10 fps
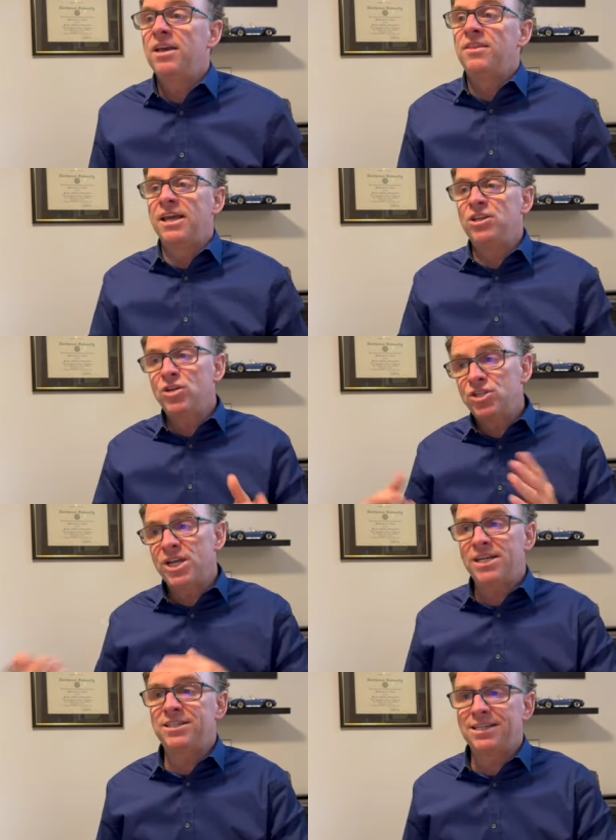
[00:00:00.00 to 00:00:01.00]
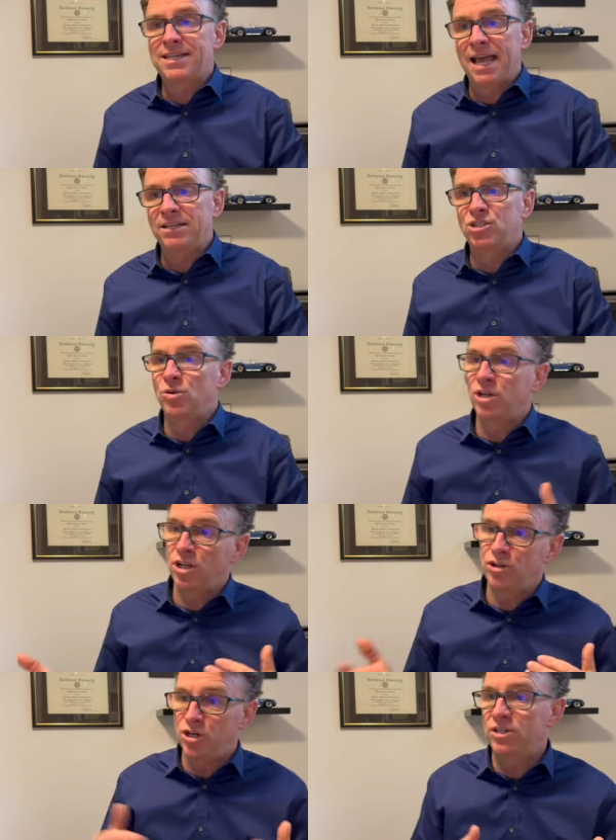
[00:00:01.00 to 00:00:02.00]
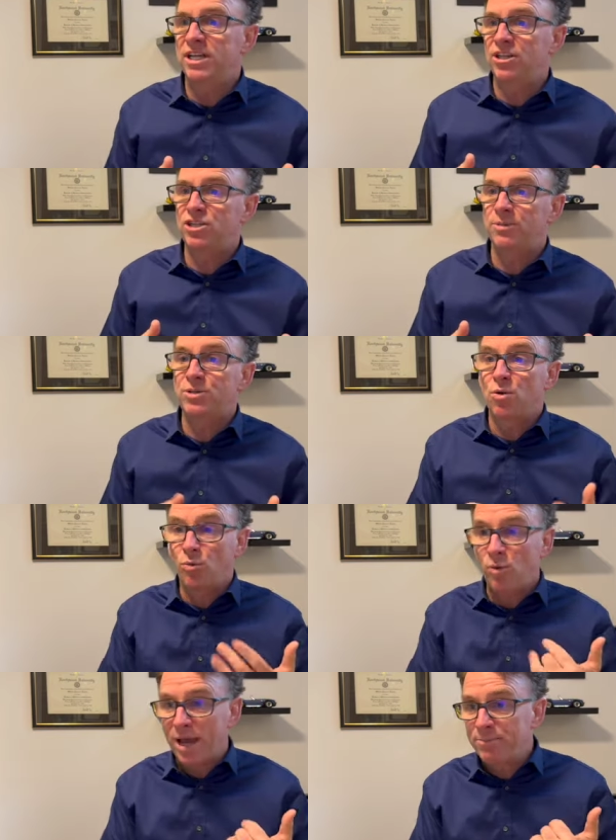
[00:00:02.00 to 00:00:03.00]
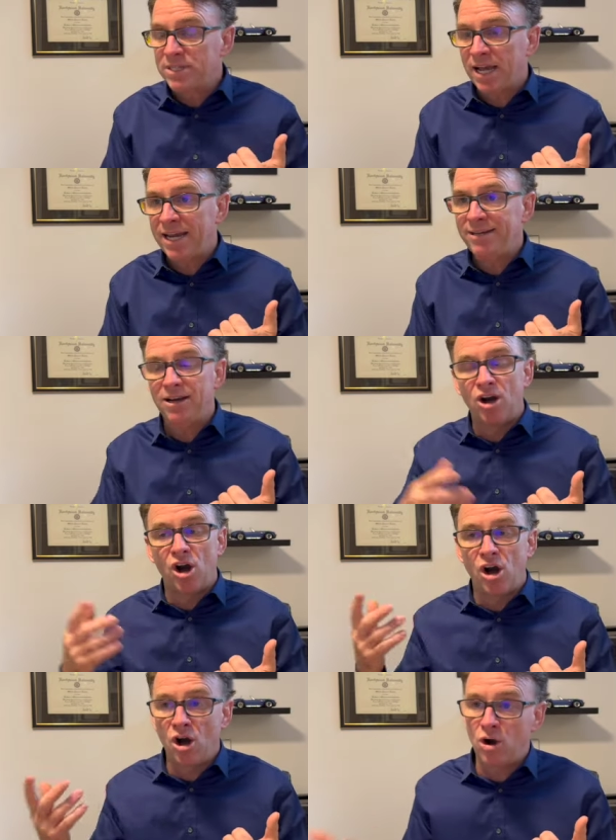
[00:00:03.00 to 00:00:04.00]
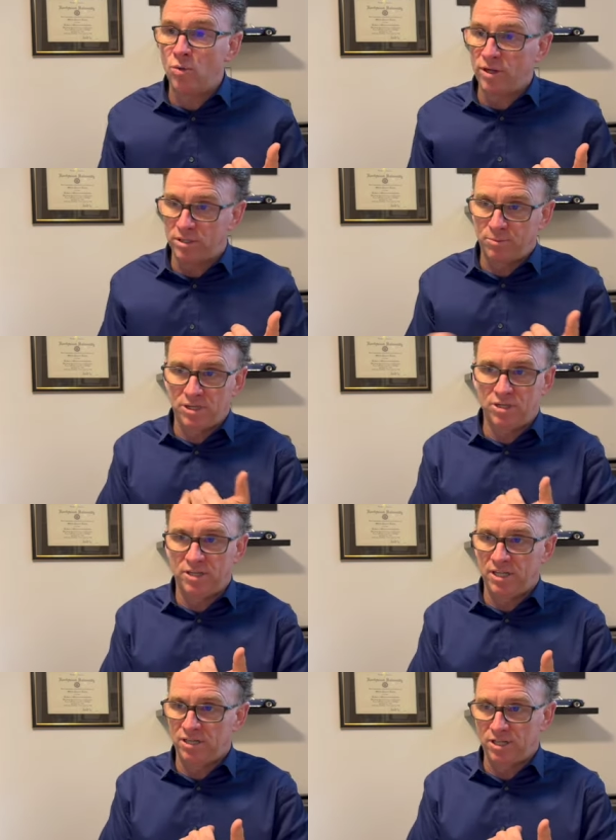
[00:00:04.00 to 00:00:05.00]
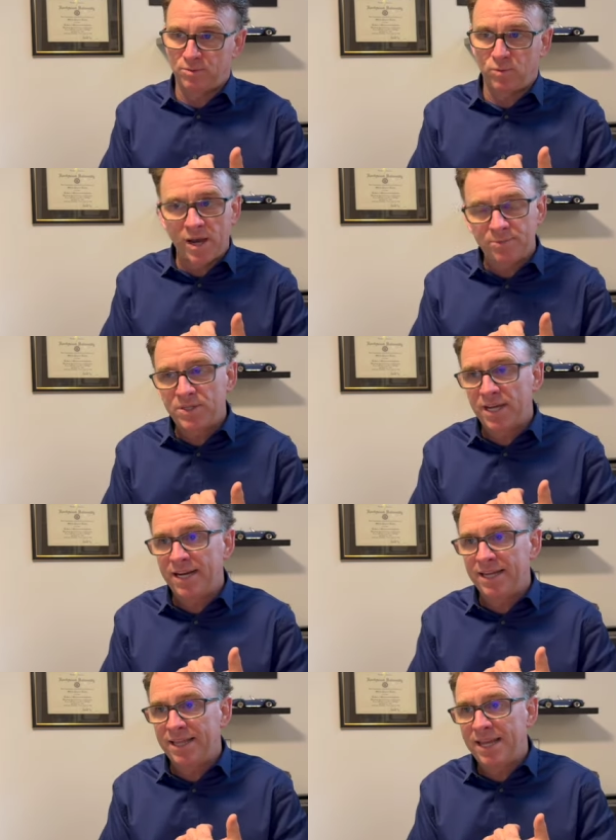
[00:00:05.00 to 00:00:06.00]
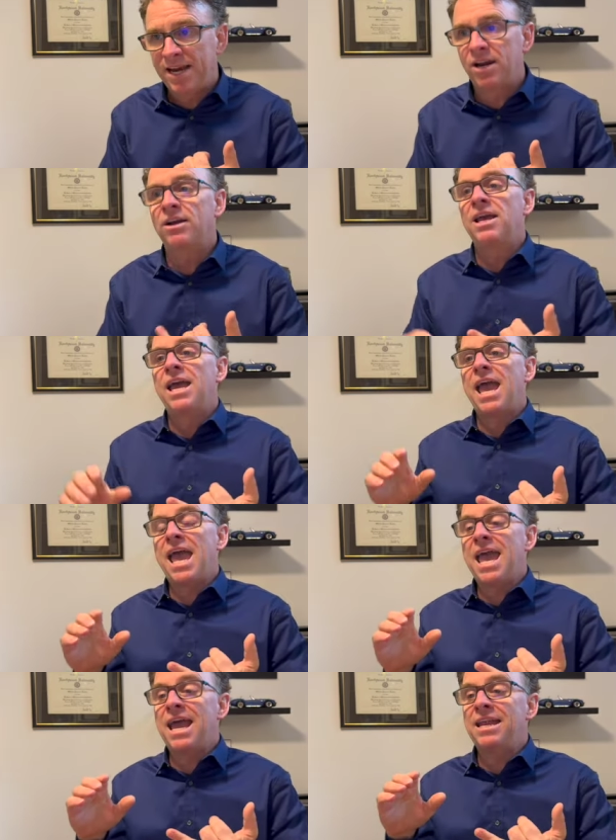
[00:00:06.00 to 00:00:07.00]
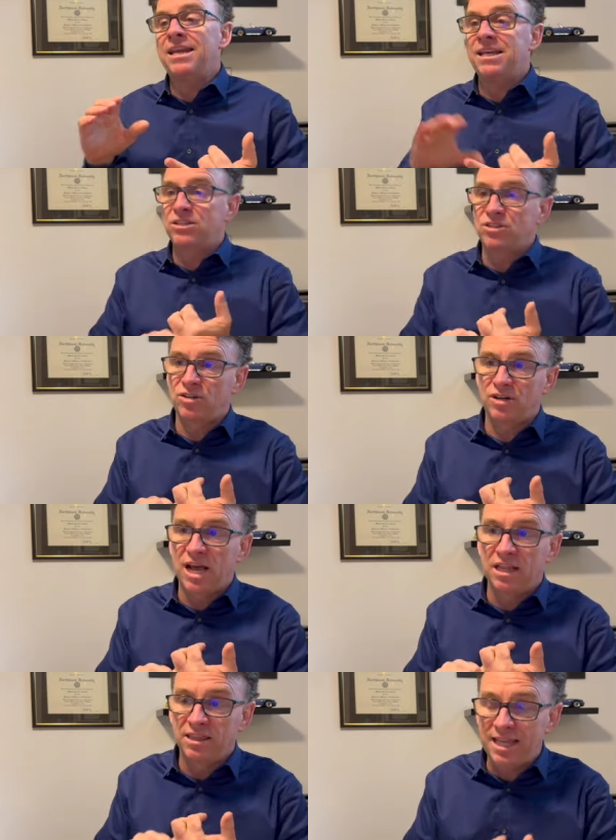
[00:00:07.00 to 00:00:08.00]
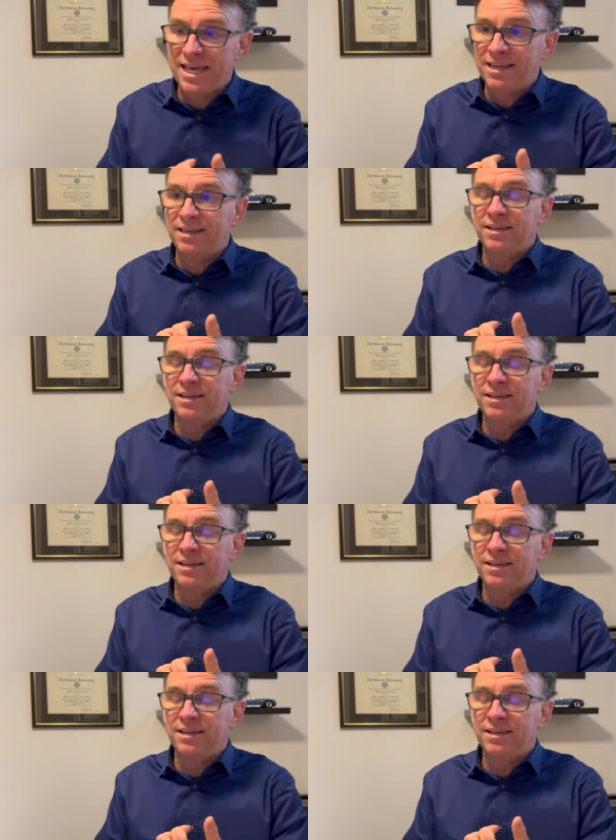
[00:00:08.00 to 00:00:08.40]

Then you can change the text to include your dealership's website. Always put your dealership's website in there and insert a link.